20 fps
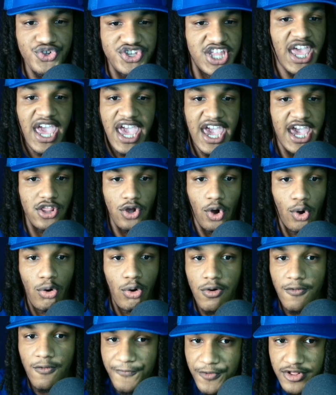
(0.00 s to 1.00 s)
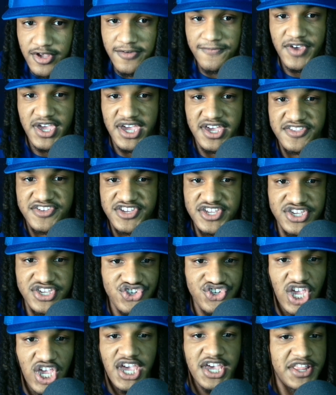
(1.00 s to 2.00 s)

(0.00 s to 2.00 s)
They had home field advantage.